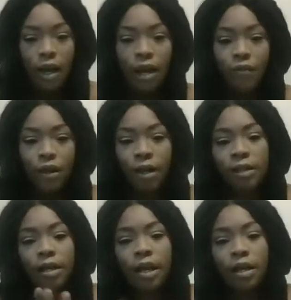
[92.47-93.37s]
I feel like
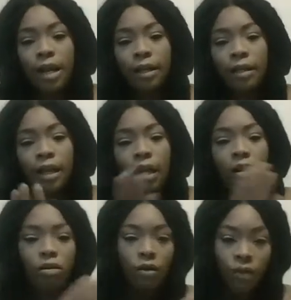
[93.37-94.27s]
it's kind of like that. I
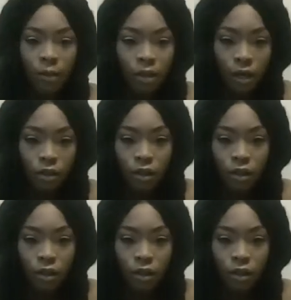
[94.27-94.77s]
don't know if I'm gonna talk to